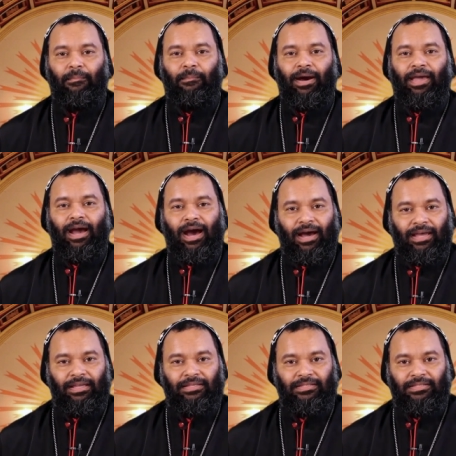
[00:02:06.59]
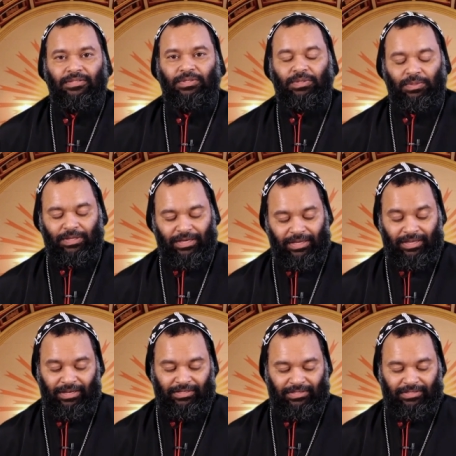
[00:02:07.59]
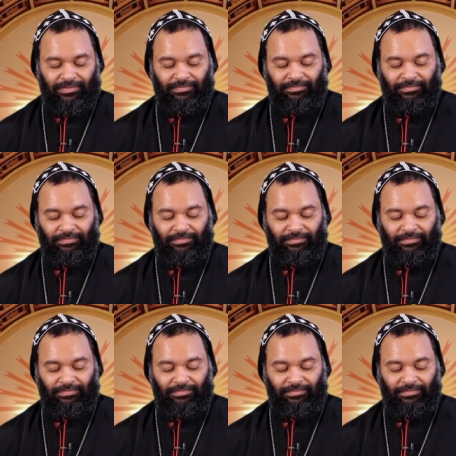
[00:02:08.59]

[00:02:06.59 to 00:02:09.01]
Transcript: my eyes to the hills.